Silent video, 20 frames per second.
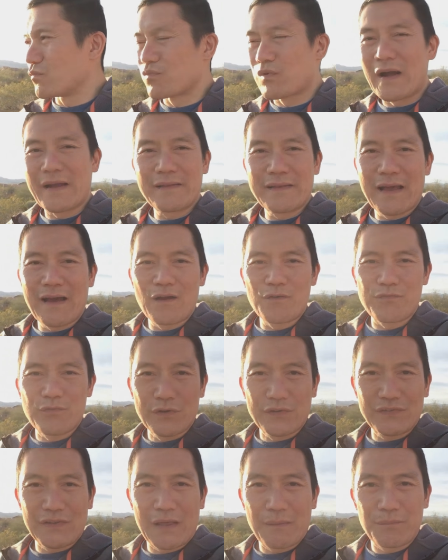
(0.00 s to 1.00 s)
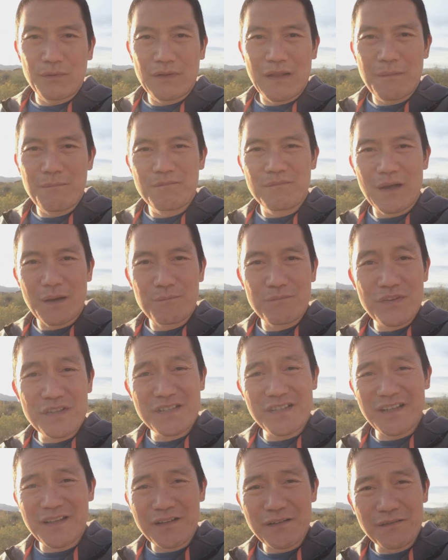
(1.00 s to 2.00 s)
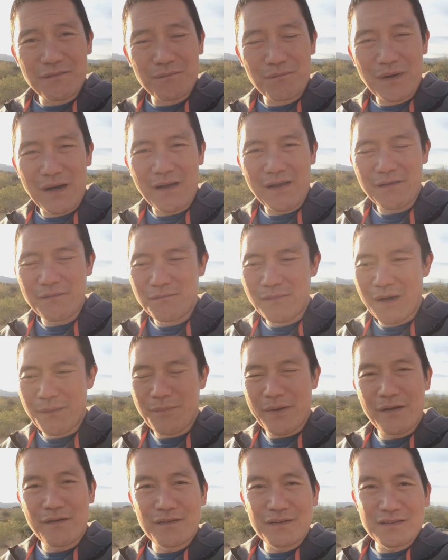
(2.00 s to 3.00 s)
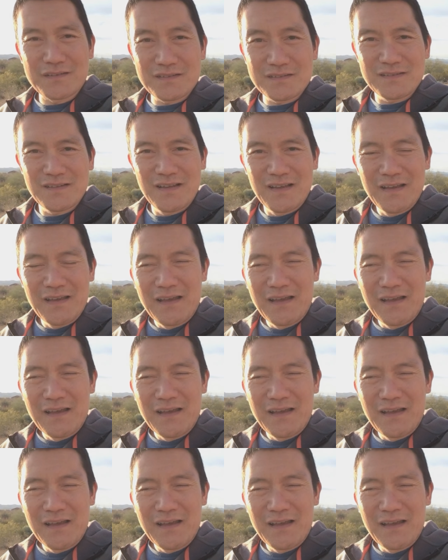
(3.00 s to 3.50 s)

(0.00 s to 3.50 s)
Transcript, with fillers: right now, for example, I'm, I'm visiting my, my parents,